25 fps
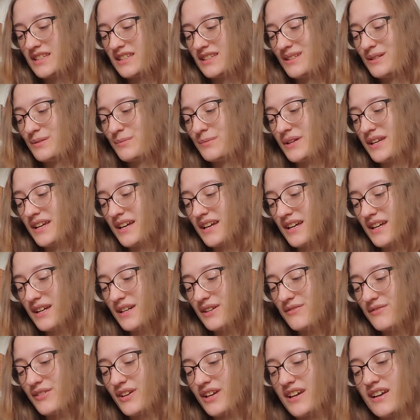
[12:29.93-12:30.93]
Then we
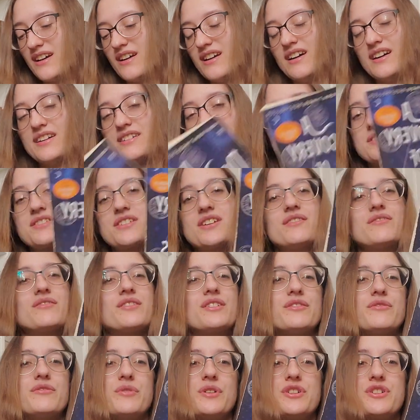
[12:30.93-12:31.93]
have A
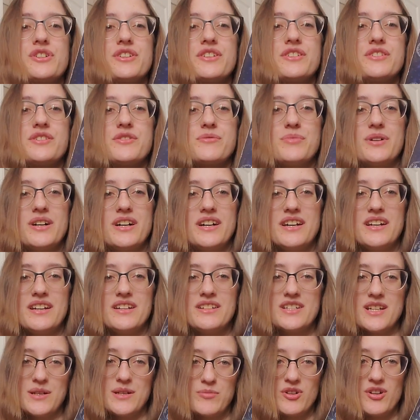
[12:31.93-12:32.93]
Discovery of Witches by
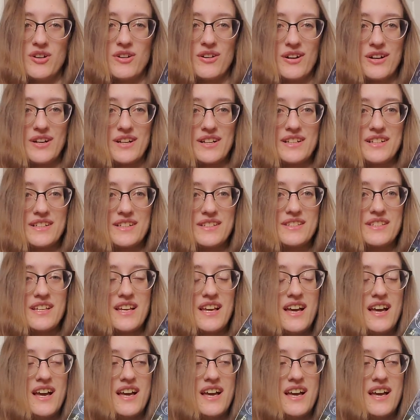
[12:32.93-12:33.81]
Deborah Harkness.